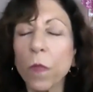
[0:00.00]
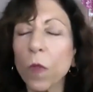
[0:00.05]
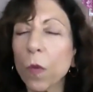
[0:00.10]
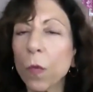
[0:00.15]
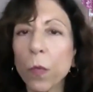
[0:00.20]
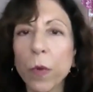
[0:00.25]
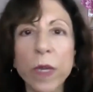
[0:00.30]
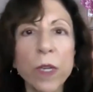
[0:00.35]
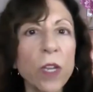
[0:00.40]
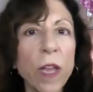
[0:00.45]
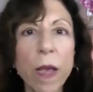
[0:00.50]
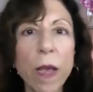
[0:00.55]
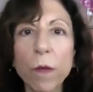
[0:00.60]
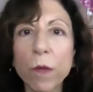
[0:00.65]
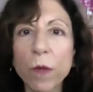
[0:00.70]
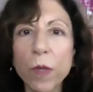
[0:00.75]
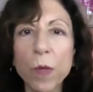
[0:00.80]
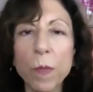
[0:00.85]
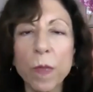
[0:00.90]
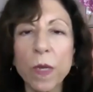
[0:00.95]
Reach out
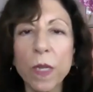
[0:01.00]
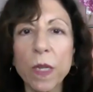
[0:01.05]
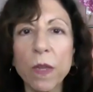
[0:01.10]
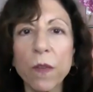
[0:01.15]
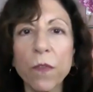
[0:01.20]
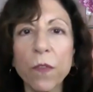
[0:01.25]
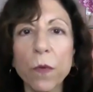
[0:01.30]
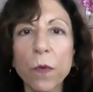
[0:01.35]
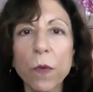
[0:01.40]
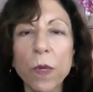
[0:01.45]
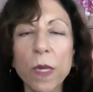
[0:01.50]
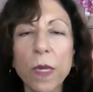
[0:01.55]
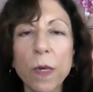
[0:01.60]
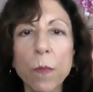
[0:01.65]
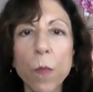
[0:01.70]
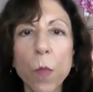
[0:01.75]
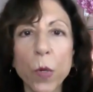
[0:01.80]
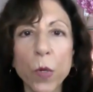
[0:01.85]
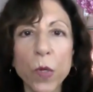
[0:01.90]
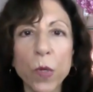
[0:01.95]
to me if you need
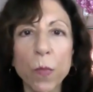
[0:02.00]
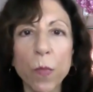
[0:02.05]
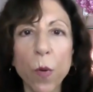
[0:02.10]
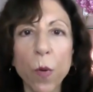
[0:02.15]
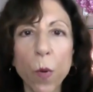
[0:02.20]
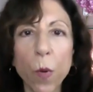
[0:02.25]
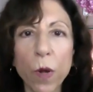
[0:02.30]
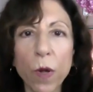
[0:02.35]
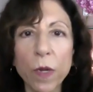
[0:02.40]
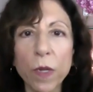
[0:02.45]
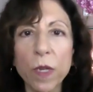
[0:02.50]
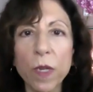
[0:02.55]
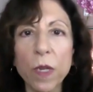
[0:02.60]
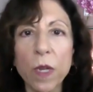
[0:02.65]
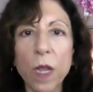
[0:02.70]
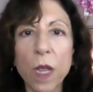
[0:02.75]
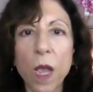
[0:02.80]
more support.